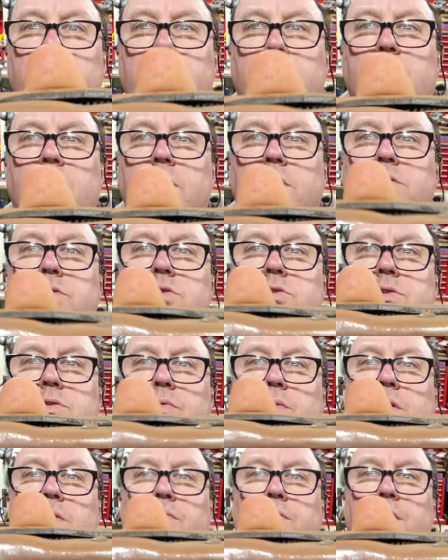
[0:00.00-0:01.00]
It's usually
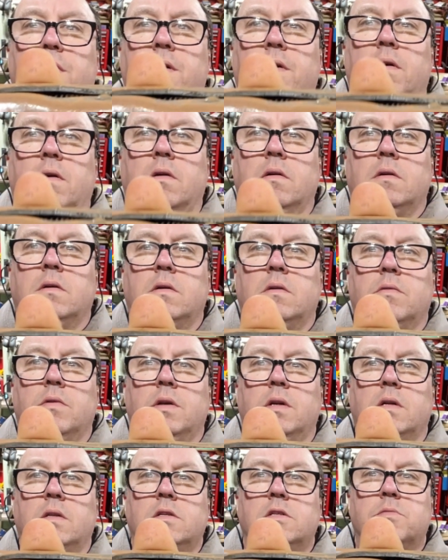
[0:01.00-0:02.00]
right over here,
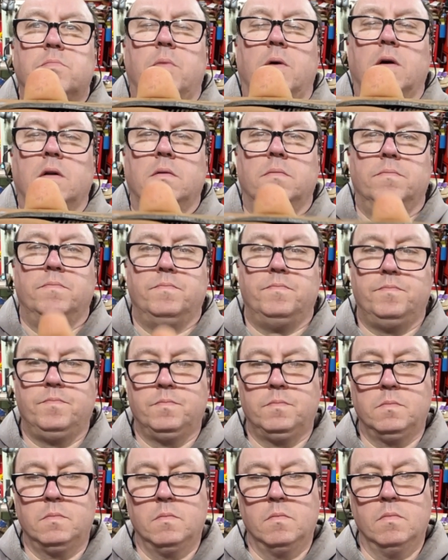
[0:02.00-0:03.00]
right on this spot.
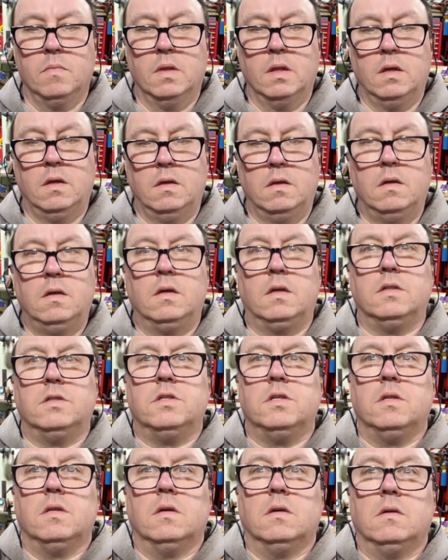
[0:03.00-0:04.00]
You can
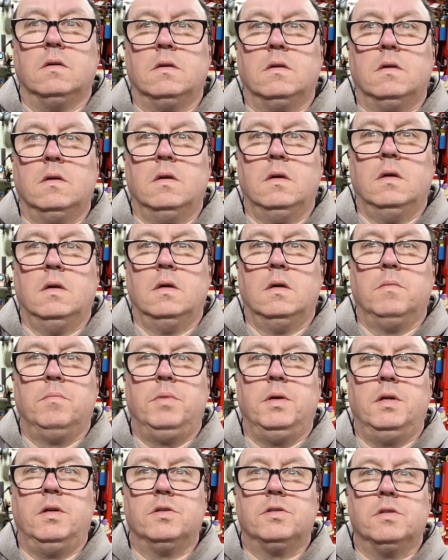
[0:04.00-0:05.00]
see the
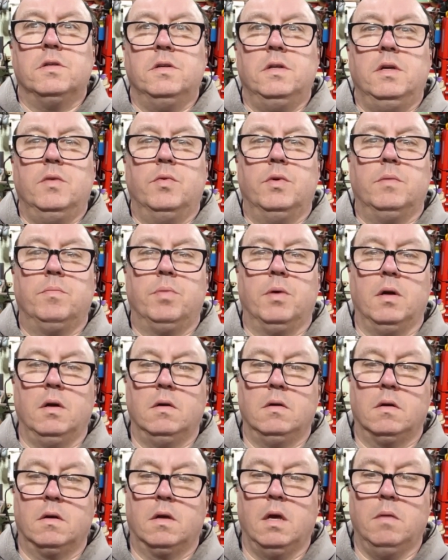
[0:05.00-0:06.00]
Peterson DeWitt
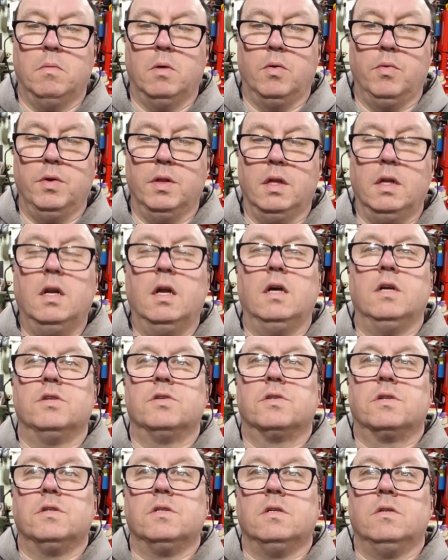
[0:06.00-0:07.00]
part came out really nice
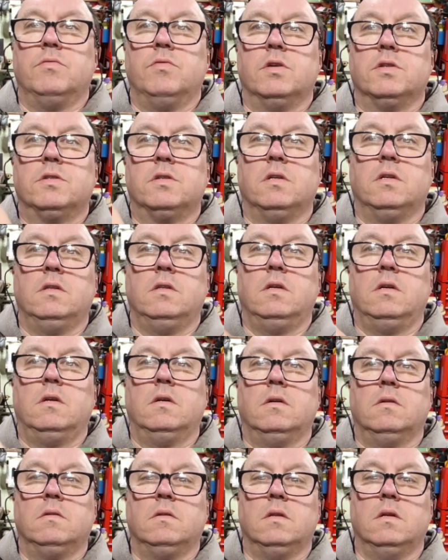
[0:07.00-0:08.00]
because it rusted in there and
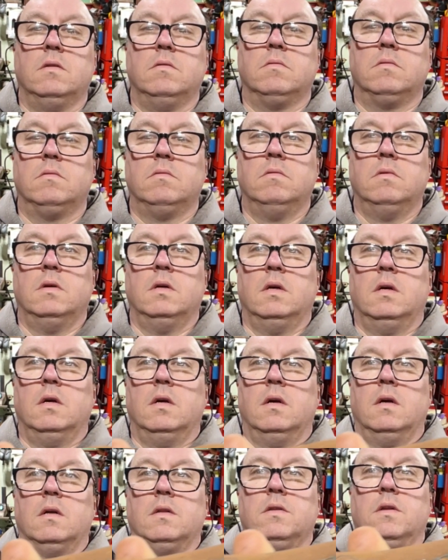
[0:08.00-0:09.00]
it didn't.
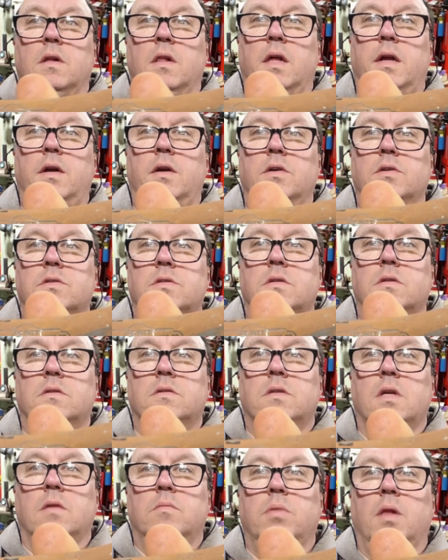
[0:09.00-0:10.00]
The letters
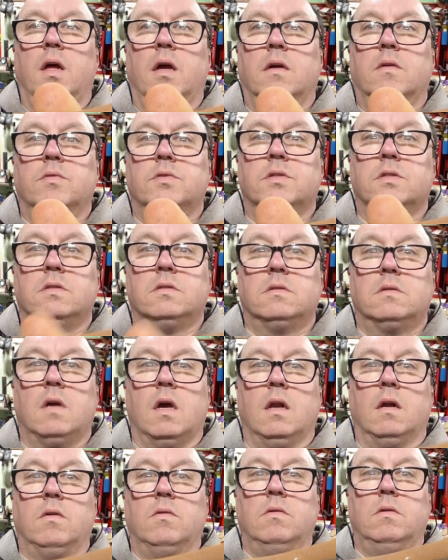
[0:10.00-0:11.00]
stayed black, which is kind
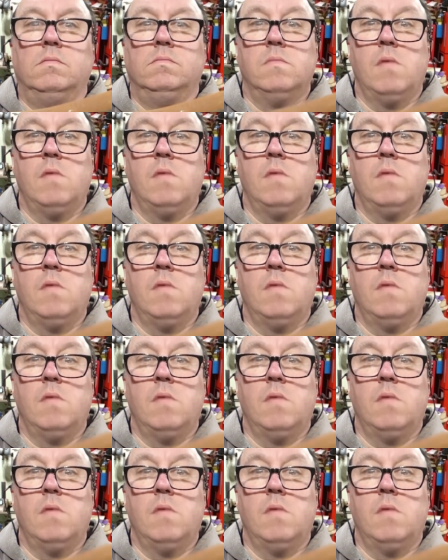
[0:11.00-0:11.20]
of cool.